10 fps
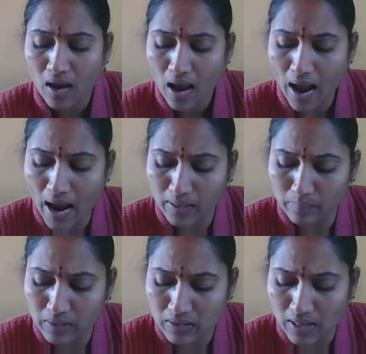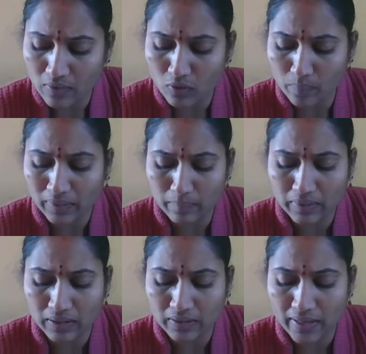animals and from
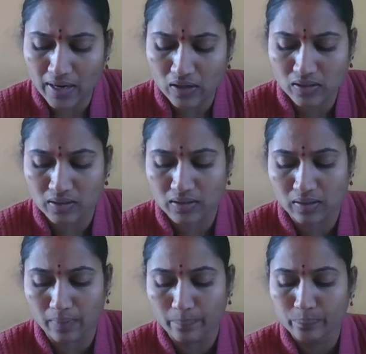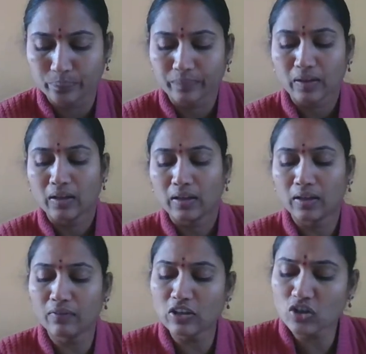chemical reactions.
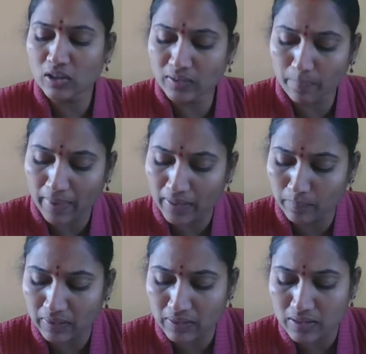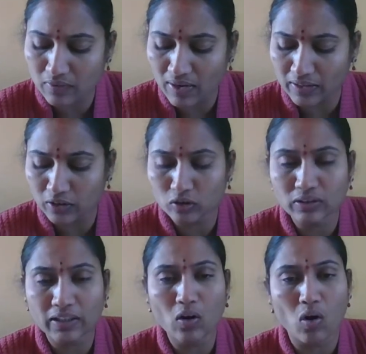Eventually the parent material is divided into
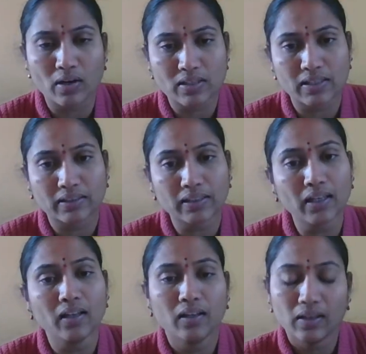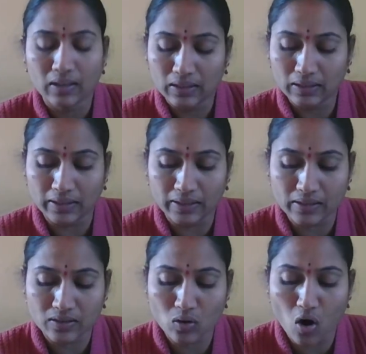three horizontal
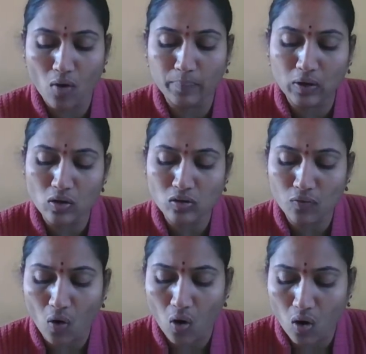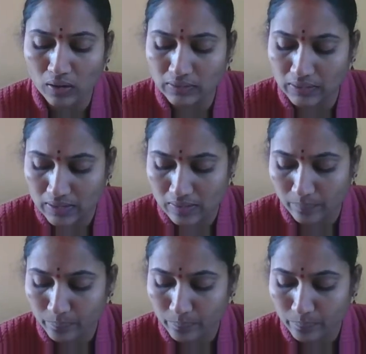layers. So because of all these,